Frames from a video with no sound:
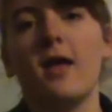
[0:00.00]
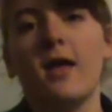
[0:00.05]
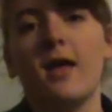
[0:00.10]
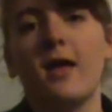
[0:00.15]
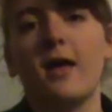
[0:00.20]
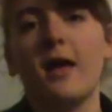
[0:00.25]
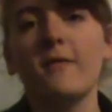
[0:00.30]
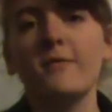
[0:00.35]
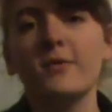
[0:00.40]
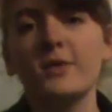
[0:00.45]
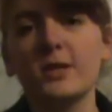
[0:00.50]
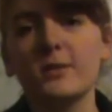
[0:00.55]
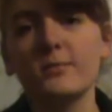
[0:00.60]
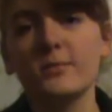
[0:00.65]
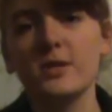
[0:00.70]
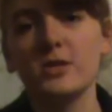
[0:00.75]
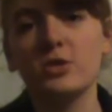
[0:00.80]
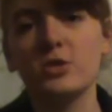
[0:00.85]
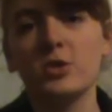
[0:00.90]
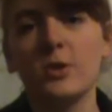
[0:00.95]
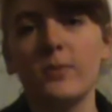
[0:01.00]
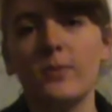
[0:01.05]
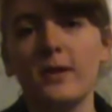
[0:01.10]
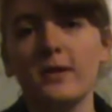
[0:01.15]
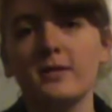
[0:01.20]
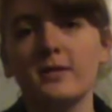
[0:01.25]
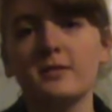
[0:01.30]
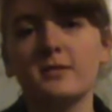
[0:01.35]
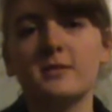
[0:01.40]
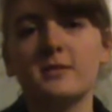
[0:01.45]
have you done much
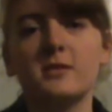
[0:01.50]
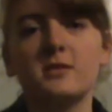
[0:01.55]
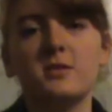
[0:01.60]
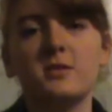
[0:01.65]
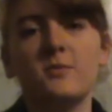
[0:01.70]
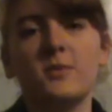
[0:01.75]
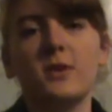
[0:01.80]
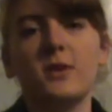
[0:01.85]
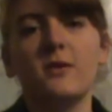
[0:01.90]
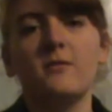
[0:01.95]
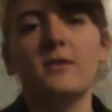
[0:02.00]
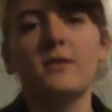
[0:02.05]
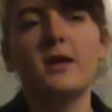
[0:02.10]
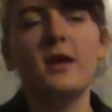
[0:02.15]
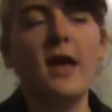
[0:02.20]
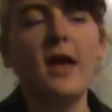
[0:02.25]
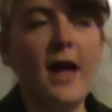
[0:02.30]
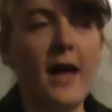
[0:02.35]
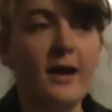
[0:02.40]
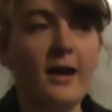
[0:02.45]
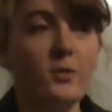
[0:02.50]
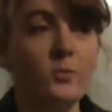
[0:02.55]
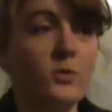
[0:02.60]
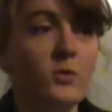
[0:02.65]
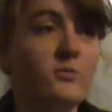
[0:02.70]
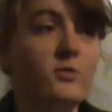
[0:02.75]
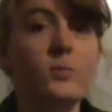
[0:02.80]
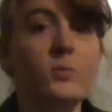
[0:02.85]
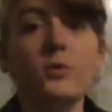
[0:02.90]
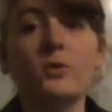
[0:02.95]
shopping since you've been over there and what
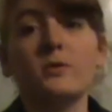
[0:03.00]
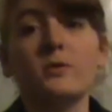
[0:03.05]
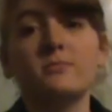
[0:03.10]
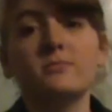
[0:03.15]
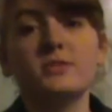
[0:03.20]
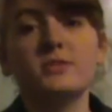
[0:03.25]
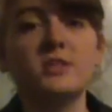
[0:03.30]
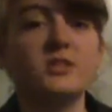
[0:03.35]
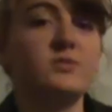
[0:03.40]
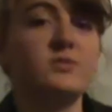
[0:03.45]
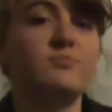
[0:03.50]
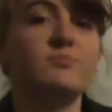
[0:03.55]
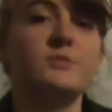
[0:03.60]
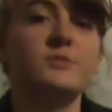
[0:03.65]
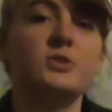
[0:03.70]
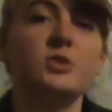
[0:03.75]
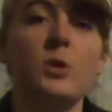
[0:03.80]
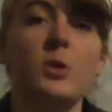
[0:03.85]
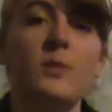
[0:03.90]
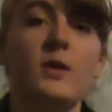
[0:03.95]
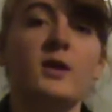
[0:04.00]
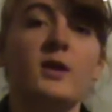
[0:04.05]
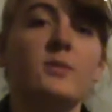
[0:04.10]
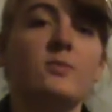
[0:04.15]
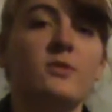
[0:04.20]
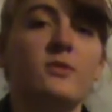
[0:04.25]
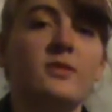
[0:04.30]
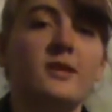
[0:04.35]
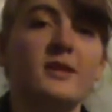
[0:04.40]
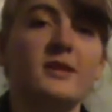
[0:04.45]
have you bought? Just show me a
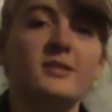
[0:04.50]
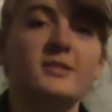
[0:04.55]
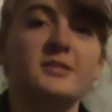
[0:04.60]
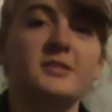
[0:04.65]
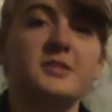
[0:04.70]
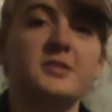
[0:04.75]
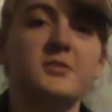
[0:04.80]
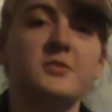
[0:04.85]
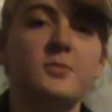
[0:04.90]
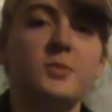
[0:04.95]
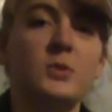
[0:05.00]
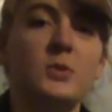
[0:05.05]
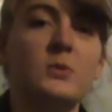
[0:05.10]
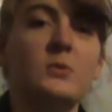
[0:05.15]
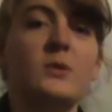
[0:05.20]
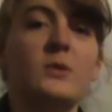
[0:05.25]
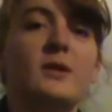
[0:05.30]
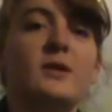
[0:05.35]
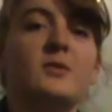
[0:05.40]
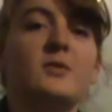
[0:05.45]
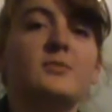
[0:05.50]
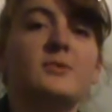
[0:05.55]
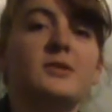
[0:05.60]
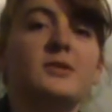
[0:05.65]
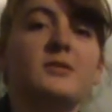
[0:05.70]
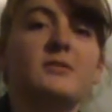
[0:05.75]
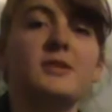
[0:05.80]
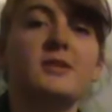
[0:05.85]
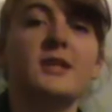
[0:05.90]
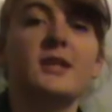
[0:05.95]
couple of things that you've bought while you've been
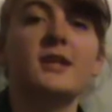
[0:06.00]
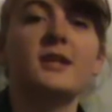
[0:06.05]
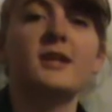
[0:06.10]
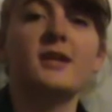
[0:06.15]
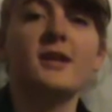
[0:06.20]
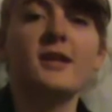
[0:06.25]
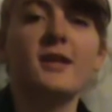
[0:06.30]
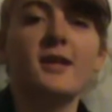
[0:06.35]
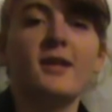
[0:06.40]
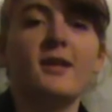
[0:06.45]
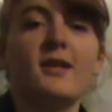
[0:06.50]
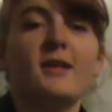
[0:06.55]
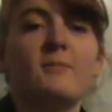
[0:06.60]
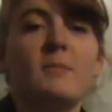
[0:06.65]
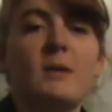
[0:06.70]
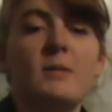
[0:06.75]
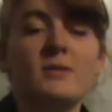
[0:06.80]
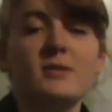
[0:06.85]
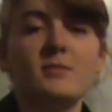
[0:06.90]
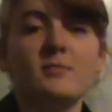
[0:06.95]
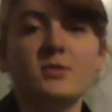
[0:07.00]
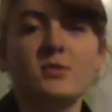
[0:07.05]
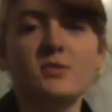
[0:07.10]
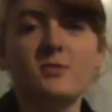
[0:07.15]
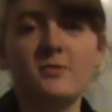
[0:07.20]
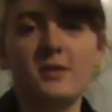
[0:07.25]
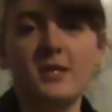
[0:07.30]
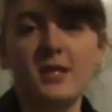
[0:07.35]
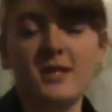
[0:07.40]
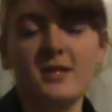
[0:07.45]
over there. Maybe some
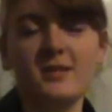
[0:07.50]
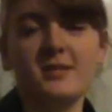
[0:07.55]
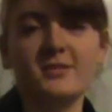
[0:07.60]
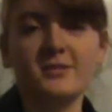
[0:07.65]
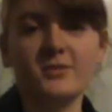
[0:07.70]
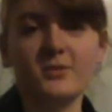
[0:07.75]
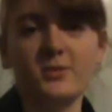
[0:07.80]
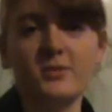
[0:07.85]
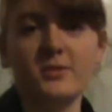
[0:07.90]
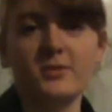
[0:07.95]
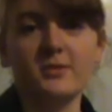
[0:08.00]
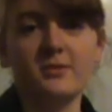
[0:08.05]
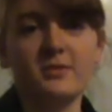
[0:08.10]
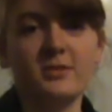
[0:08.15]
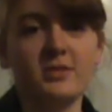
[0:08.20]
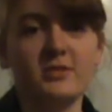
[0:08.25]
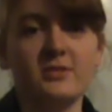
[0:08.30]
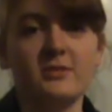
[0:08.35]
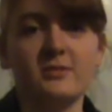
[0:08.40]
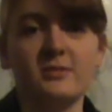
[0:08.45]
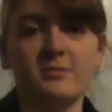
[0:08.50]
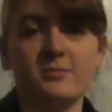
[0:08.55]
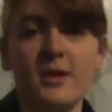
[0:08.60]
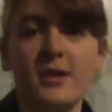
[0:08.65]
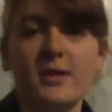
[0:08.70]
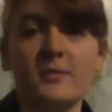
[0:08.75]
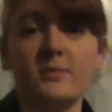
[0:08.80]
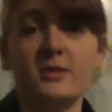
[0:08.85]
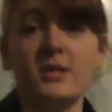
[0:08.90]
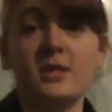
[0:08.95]
souvenirs or just
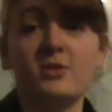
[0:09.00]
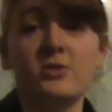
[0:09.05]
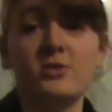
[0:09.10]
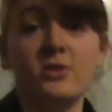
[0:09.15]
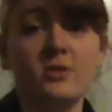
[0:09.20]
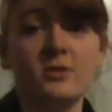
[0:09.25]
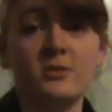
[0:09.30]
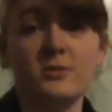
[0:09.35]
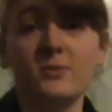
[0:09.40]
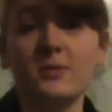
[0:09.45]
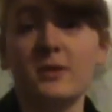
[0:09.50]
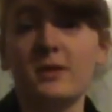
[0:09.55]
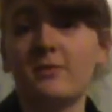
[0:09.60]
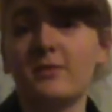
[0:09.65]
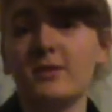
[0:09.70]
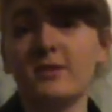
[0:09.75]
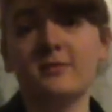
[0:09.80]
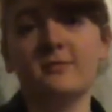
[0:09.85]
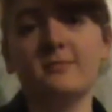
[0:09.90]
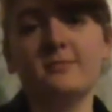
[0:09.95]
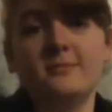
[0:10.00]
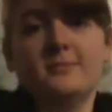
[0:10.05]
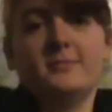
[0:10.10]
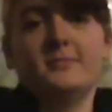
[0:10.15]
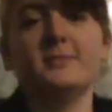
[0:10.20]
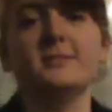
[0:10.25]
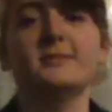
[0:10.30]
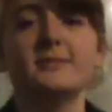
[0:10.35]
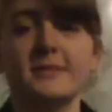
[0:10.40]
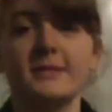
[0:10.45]
random t-shirts or whatever.
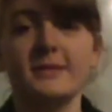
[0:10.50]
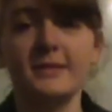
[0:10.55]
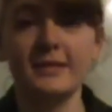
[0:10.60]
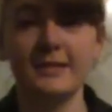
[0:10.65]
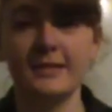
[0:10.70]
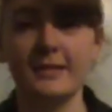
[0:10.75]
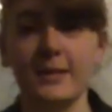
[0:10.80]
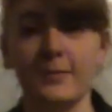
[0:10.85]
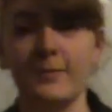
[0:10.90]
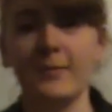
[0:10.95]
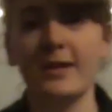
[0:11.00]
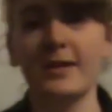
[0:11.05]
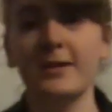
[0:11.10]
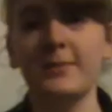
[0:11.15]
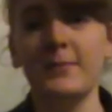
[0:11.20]
Doesn't matter to